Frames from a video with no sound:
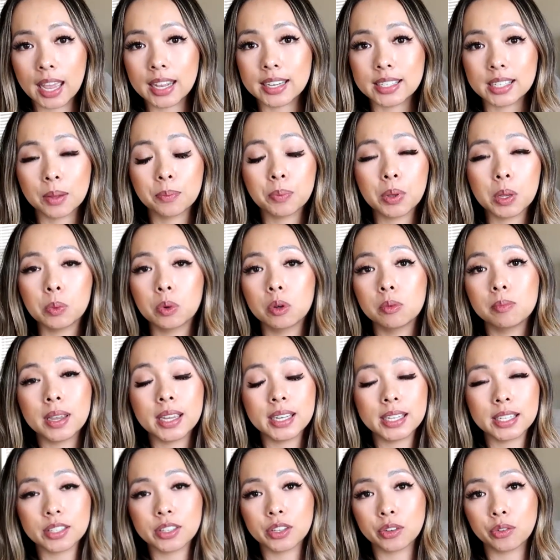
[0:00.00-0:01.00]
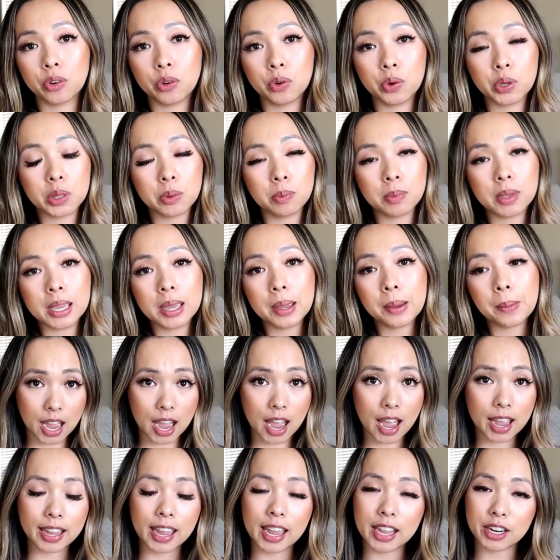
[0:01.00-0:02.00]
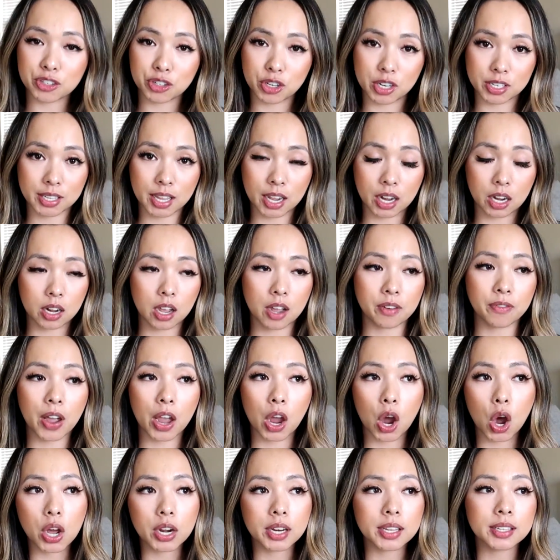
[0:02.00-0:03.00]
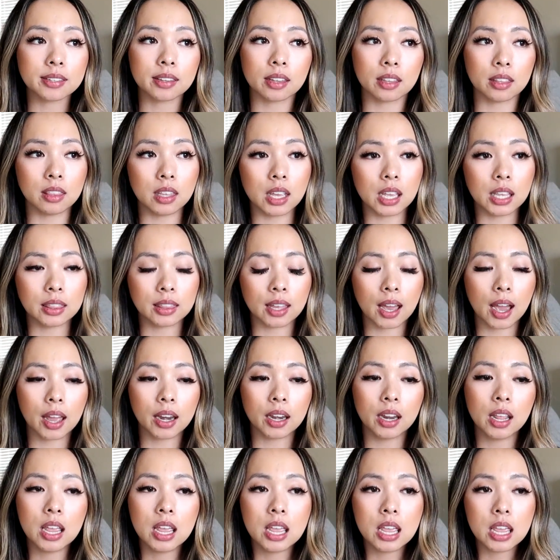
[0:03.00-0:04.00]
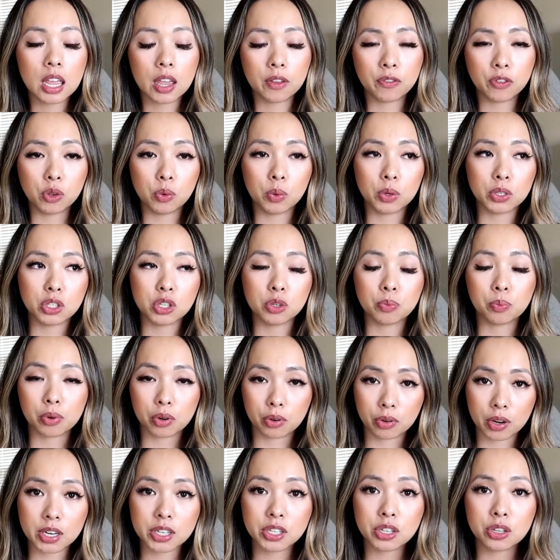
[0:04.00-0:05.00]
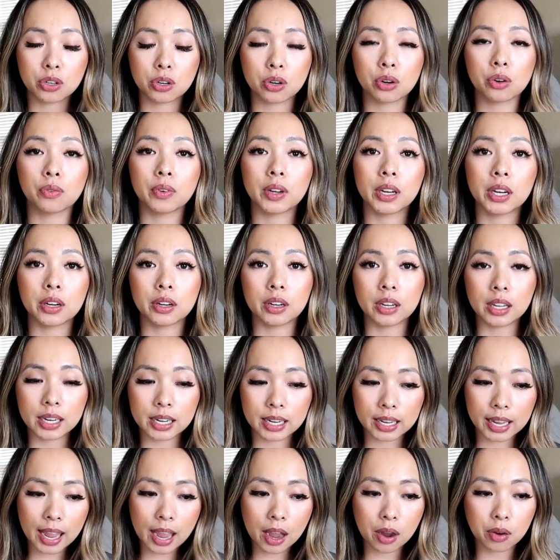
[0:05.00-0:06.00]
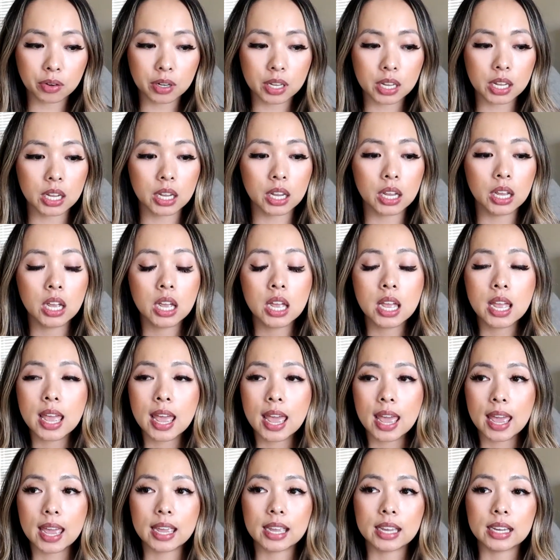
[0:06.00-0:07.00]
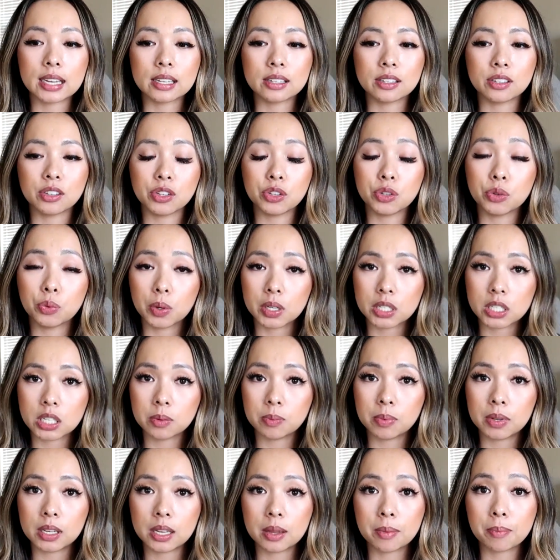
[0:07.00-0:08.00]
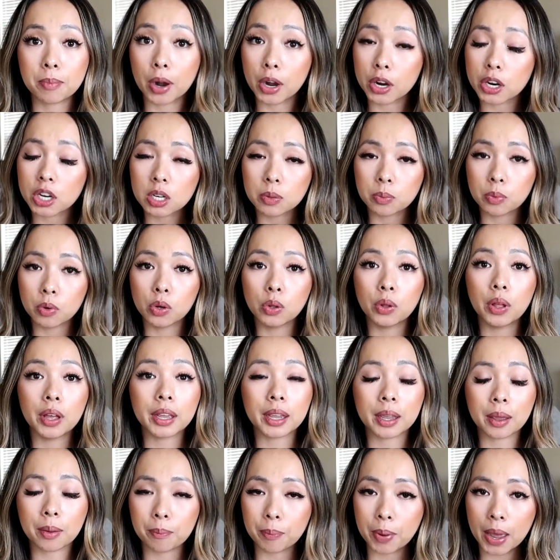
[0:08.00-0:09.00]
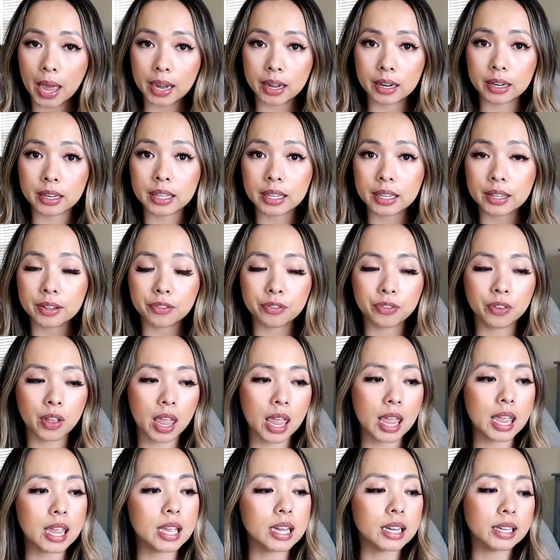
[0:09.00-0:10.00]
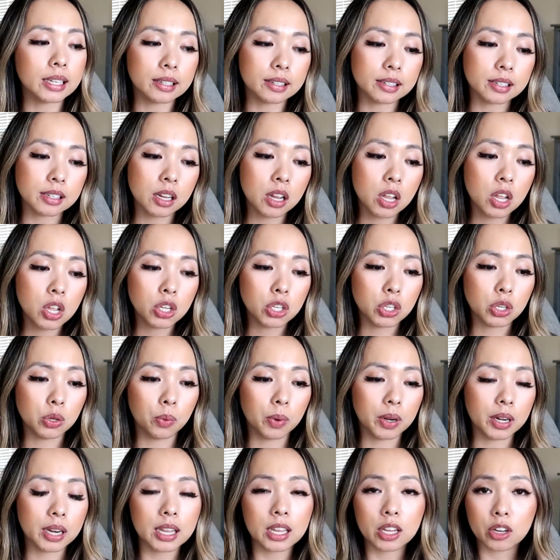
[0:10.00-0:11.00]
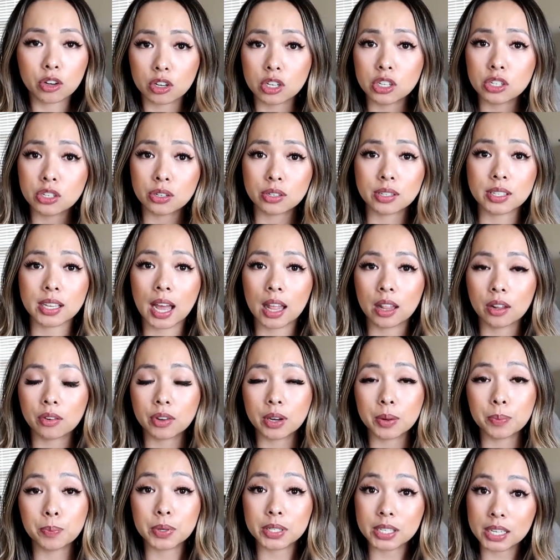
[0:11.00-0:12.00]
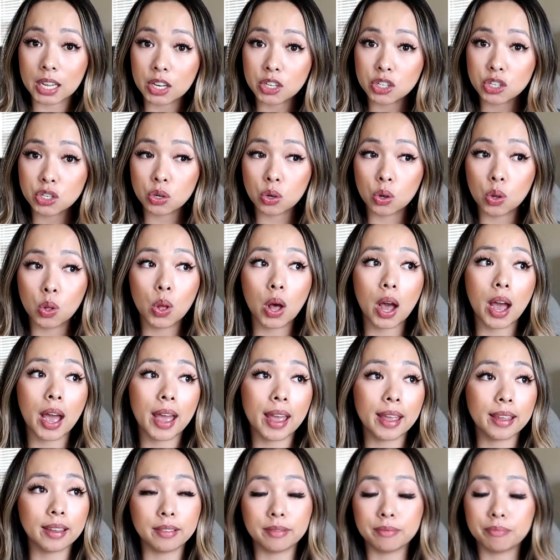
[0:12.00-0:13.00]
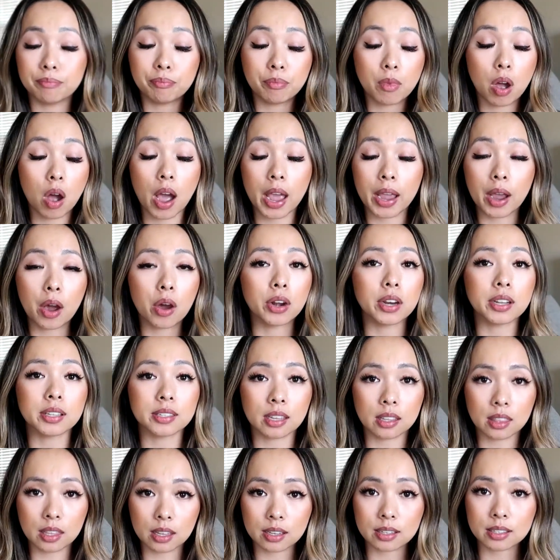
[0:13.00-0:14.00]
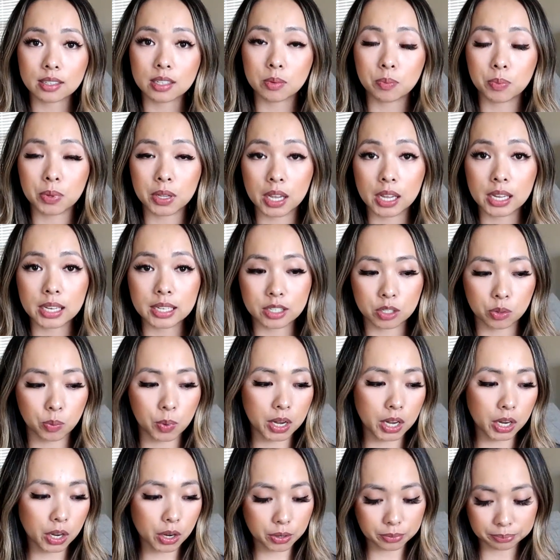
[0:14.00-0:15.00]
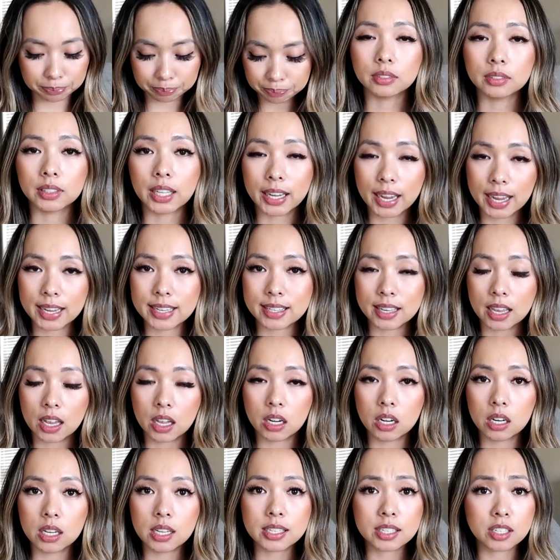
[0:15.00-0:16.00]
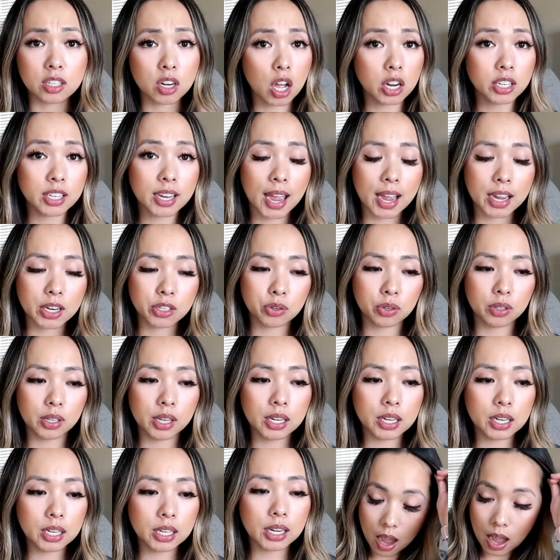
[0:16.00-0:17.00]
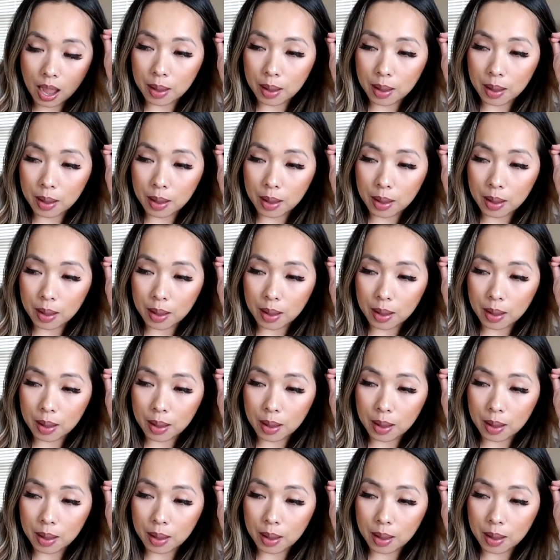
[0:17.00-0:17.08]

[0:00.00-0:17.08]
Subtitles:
And some people may disagree with me. I can't stress that enough. I honestly think that if you want to progress your career in accounting and you want to be marketable and competitive and you want to increase your salary potential, I honestly think a CPA is the way to go. Like I said, it's not tax related.